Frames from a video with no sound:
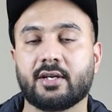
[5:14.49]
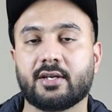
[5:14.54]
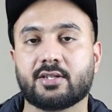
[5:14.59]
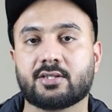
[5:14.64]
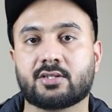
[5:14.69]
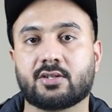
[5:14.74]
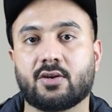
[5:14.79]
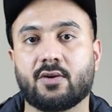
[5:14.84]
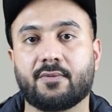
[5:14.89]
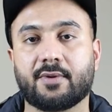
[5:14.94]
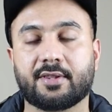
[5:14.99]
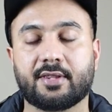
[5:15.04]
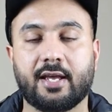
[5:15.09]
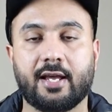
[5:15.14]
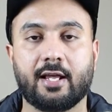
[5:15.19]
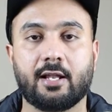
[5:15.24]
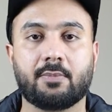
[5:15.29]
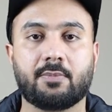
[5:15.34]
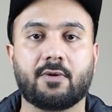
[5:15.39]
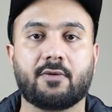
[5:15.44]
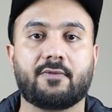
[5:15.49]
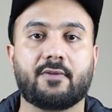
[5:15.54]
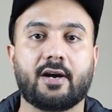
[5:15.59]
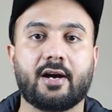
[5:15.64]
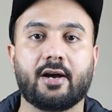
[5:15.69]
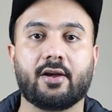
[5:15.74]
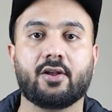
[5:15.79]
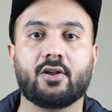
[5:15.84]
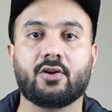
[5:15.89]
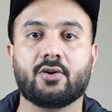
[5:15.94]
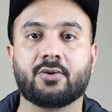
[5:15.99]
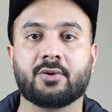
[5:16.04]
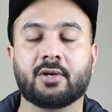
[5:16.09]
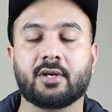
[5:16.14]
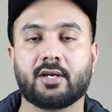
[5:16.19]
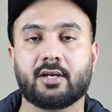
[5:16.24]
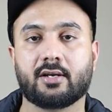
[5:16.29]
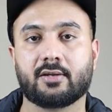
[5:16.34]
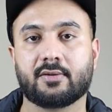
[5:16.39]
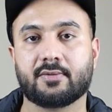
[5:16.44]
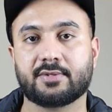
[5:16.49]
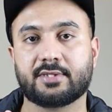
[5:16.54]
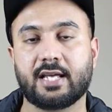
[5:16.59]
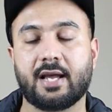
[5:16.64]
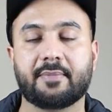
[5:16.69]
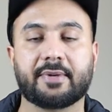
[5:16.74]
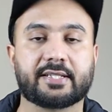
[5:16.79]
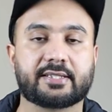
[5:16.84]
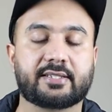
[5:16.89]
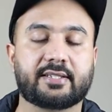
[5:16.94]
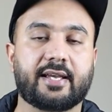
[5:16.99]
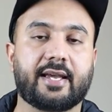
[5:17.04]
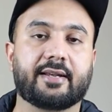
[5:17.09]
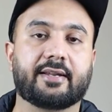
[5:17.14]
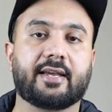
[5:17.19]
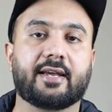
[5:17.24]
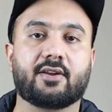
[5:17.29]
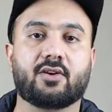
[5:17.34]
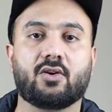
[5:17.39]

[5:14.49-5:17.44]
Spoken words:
So with the help of ILO, Zabbix can get